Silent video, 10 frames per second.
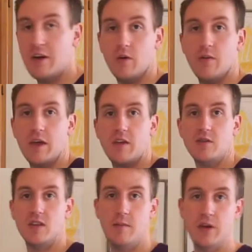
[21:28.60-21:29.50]
don't like
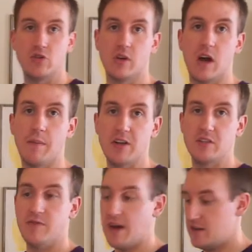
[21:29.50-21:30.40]
using the measuring cup. I
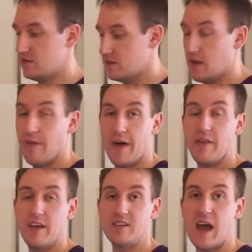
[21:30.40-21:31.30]
just find it's a
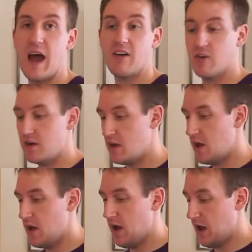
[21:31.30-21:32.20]
lot less accurate.
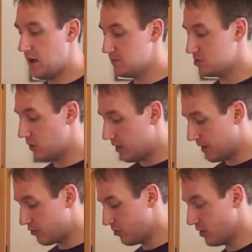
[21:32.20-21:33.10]
So I
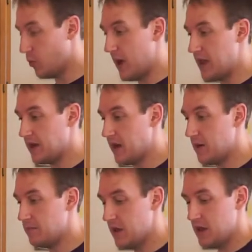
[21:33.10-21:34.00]
like really weighing it
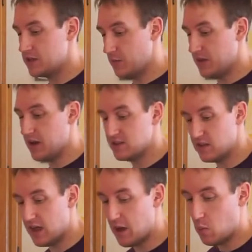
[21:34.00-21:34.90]
up. So because
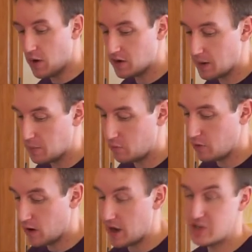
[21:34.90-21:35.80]
of that, one cup
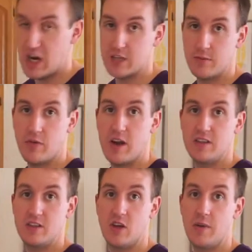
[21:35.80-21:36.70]
of jasmine
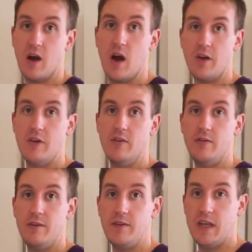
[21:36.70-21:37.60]
rice is going to be
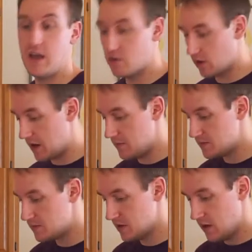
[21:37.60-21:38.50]
158
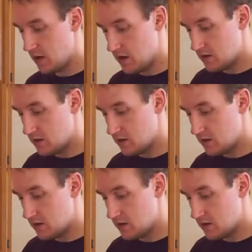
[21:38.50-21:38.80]
grams. So